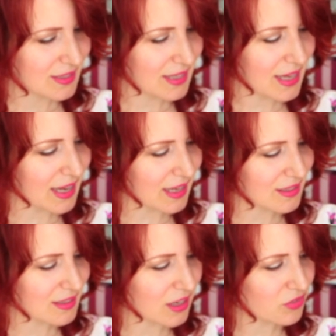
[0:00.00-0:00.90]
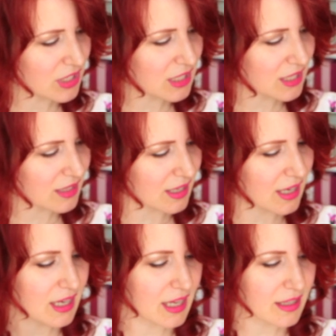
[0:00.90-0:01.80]
Yeah, I really like
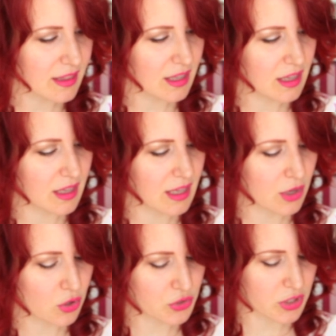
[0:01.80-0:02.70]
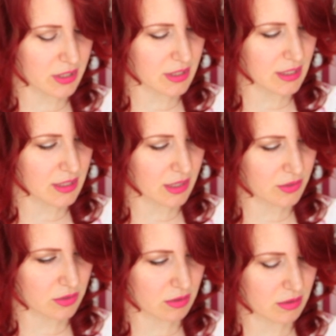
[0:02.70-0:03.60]
that. I like the contrast
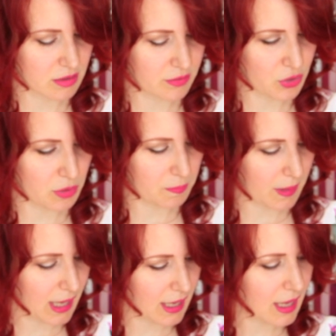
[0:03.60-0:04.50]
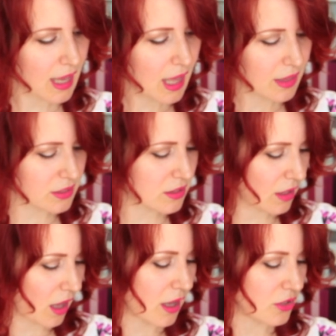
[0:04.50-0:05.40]
details on view B. The
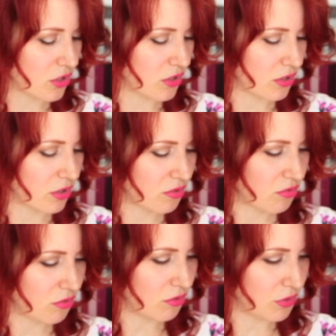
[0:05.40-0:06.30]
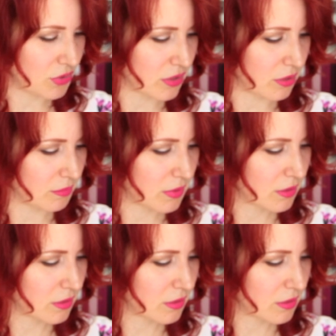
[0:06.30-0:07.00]
skirt just looks awesome.